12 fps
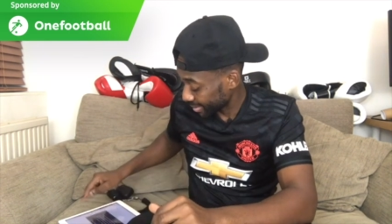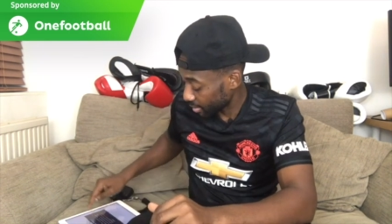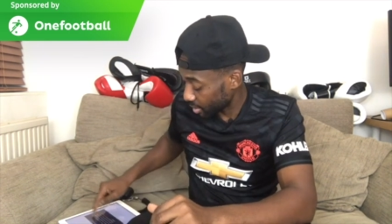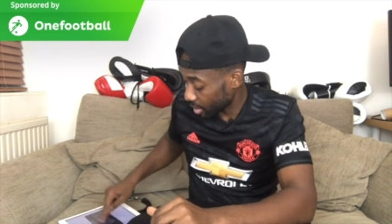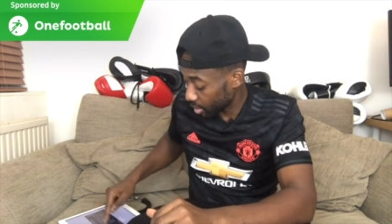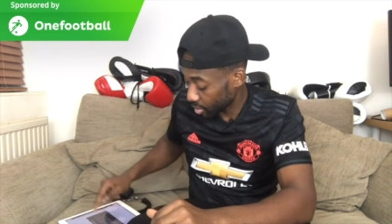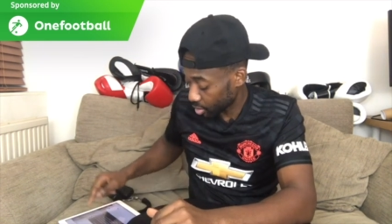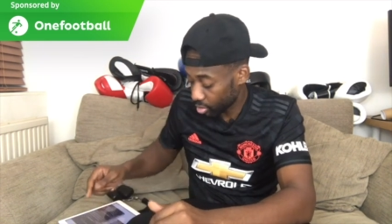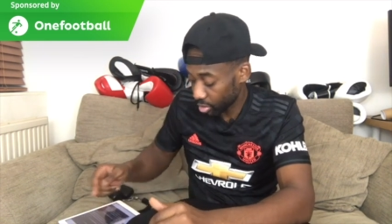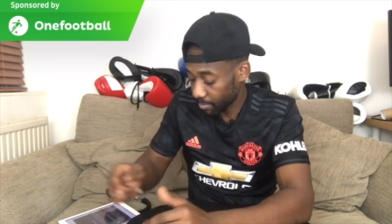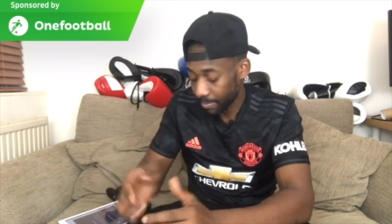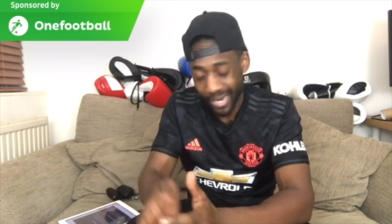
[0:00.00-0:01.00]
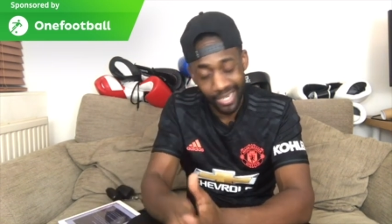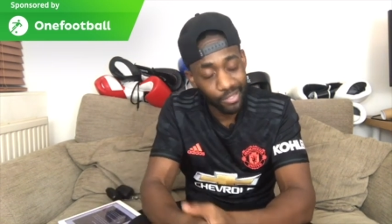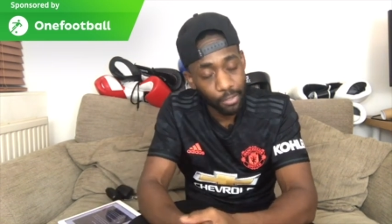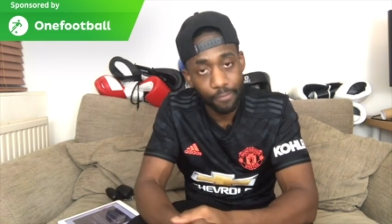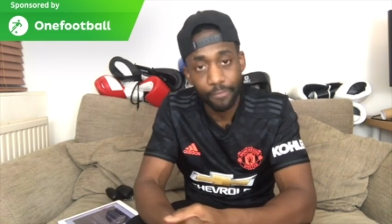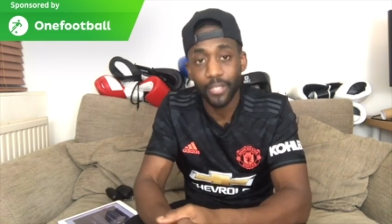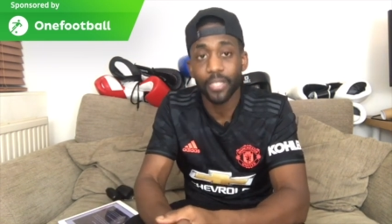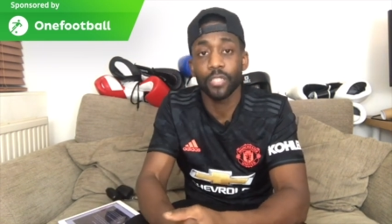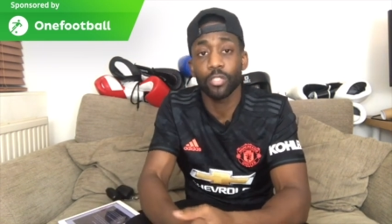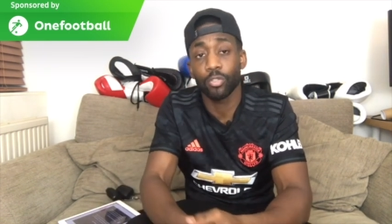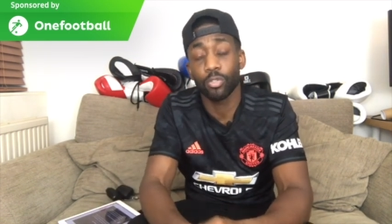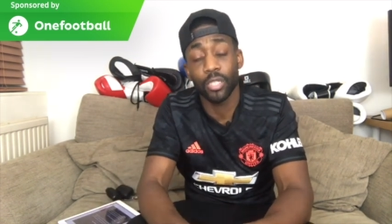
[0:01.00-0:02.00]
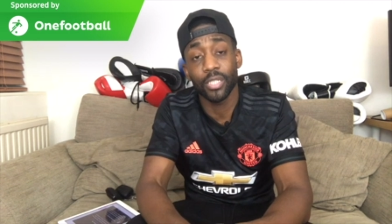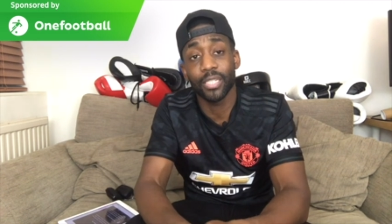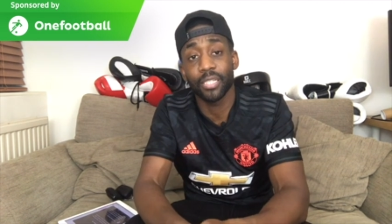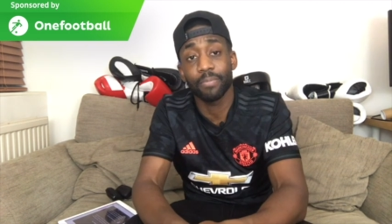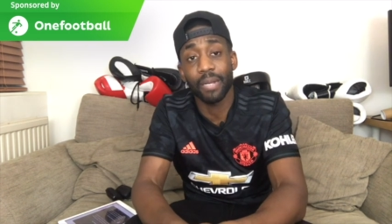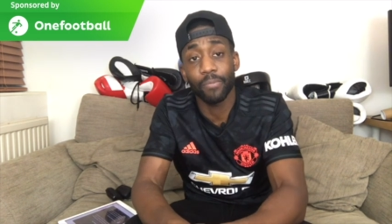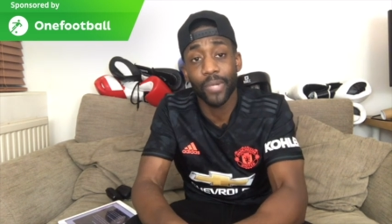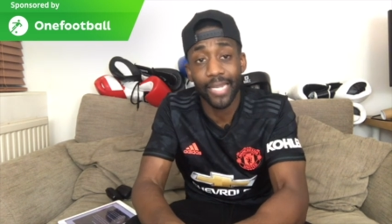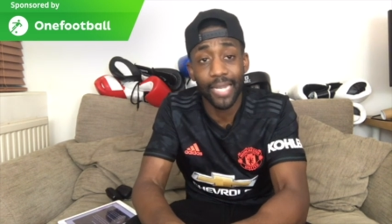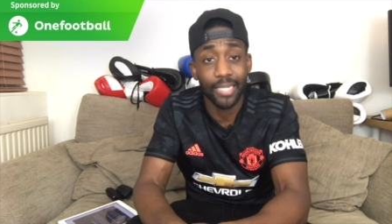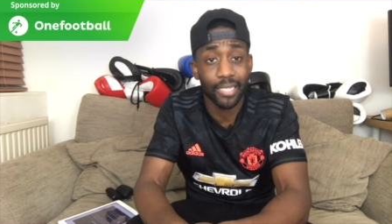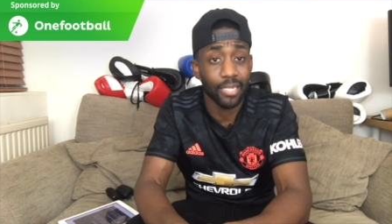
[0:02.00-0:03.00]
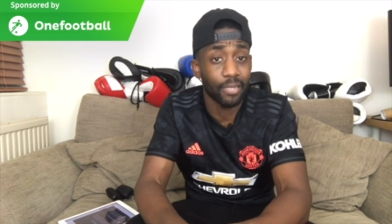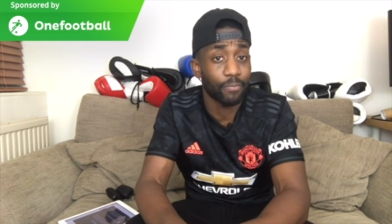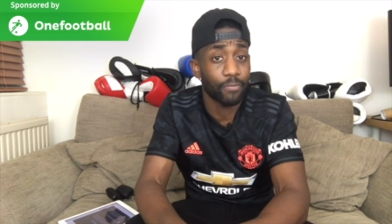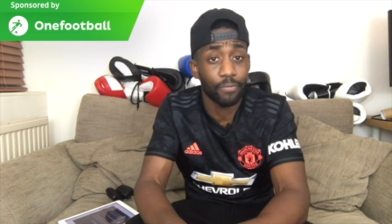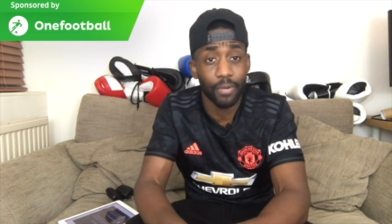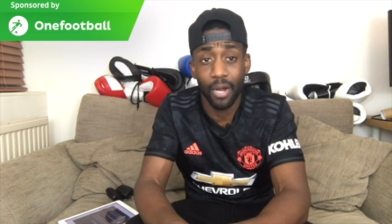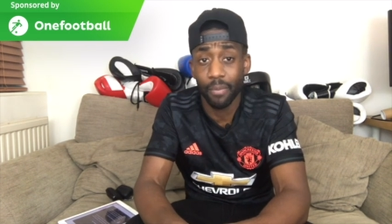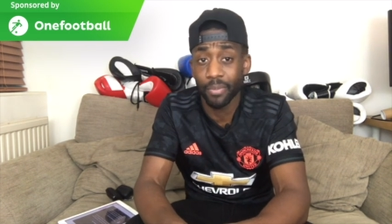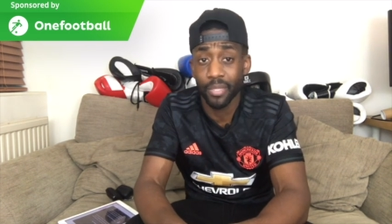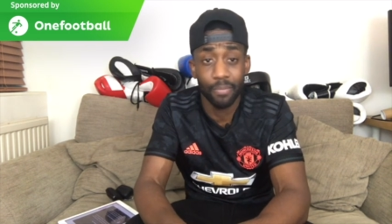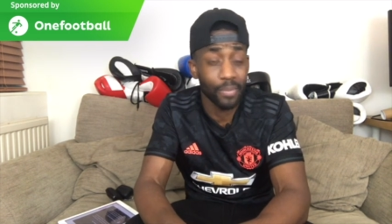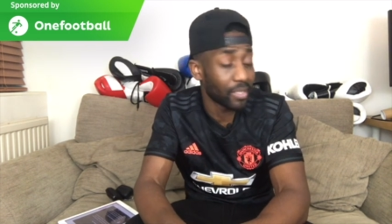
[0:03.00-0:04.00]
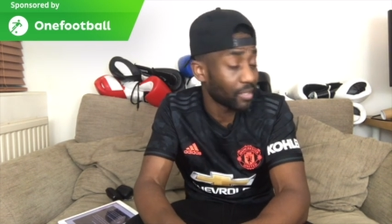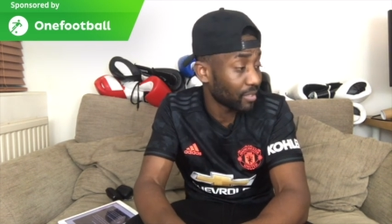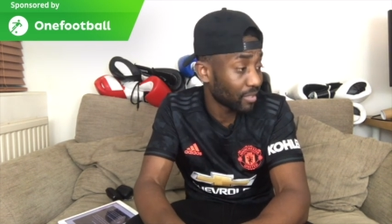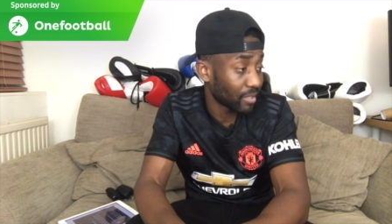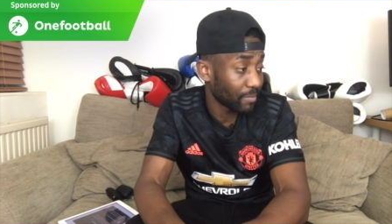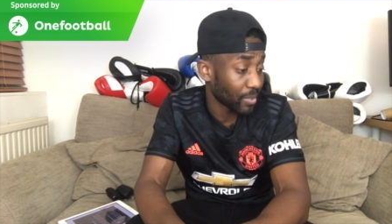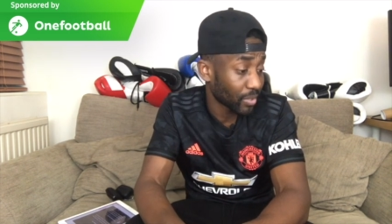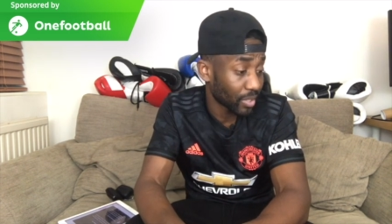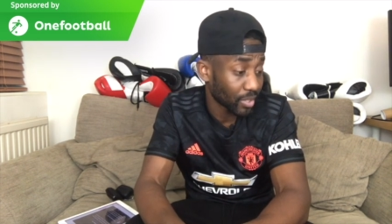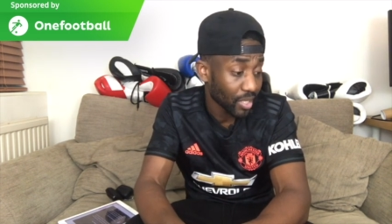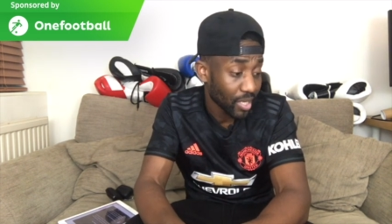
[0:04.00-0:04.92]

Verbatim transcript: Garner's good, but I don't think he's as good as these men were gassing him up to be, to be honest.